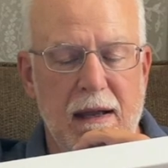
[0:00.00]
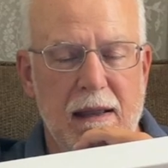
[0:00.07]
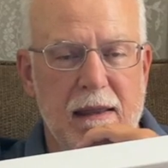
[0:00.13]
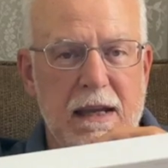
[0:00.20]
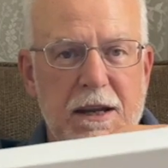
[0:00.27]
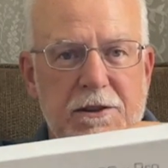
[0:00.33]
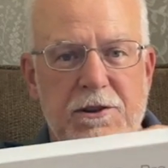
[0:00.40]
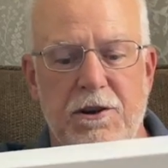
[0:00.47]

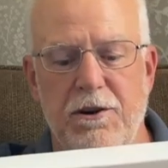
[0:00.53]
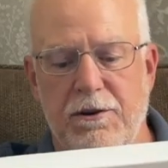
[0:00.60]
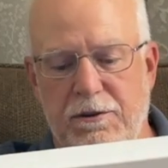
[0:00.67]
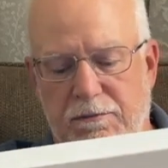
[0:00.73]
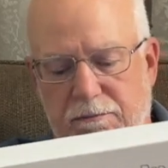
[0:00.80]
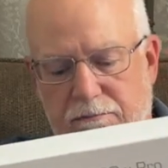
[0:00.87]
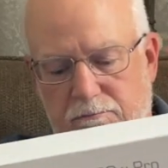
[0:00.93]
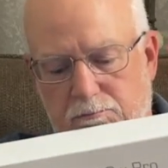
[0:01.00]
these are
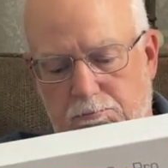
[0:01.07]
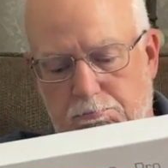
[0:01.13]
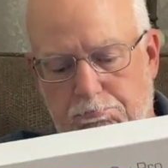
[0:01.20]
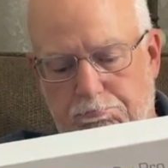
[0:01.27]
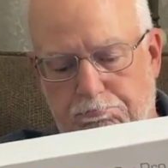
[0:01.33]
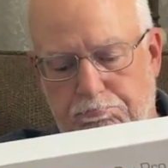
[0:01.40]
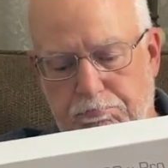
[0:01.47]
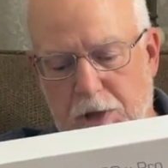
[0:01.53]

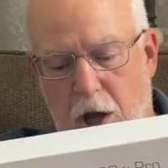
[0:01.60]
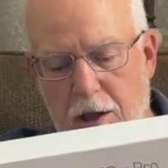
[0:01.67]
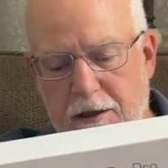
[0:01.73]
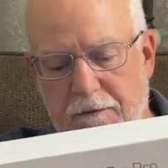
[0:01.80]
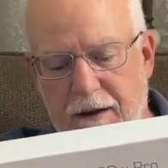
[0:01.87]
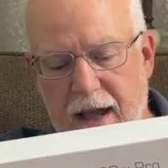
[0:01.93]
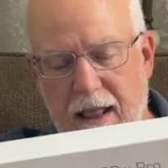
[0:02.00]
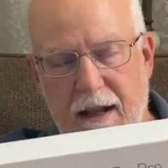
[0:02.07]

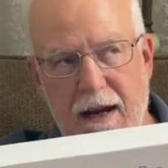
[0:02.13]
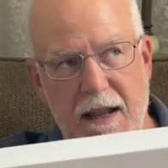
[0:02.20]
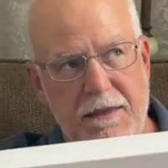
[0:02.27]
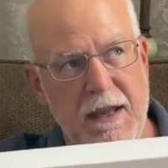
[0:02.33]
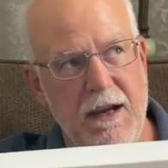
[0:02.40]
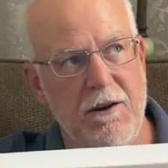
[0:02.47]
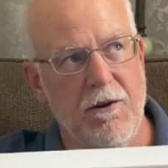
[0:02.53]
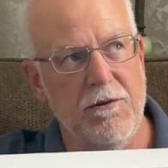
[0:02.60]
ultraviolet, I
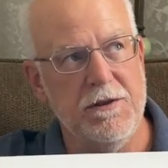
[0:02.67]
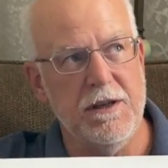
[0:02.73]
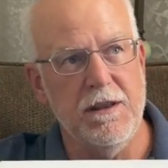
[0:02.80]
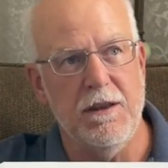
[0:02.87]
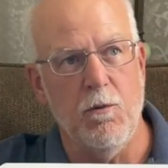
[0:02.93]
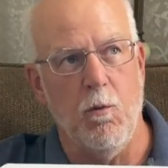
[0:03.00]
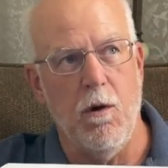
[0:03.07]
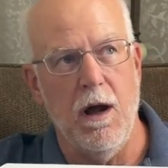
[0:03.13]
think goes into